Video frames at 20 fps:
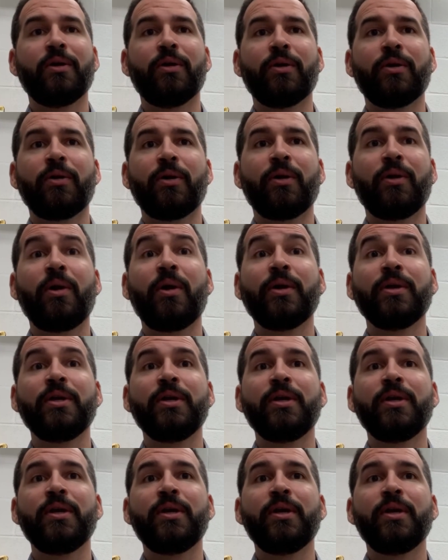da da
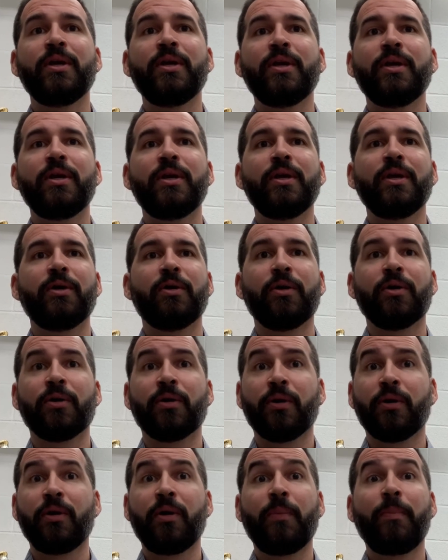di
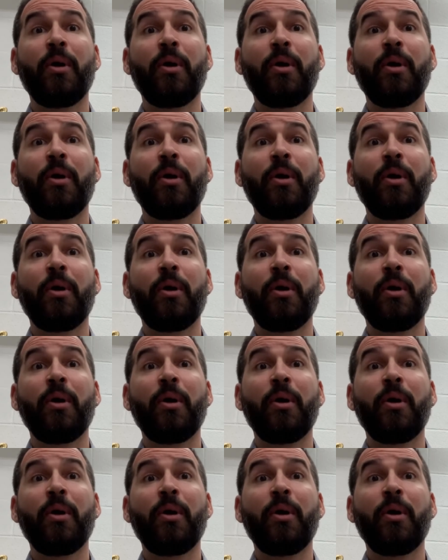da